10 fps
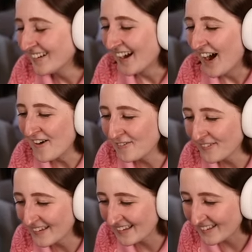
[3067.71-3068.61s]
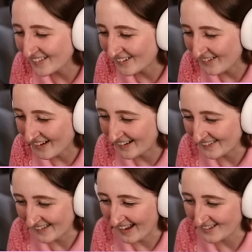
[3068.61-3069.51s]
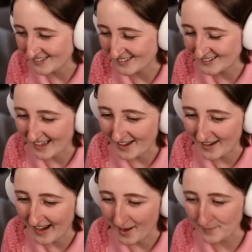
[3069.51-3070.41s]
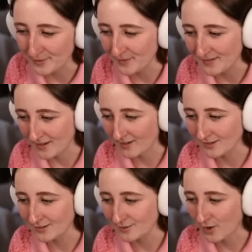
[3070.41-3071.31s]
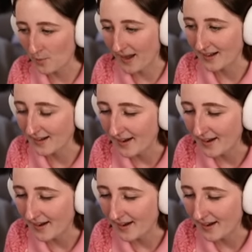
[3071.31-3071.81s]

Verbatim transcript: Hopefully they're not in the ads because that absolutely sucks so bad.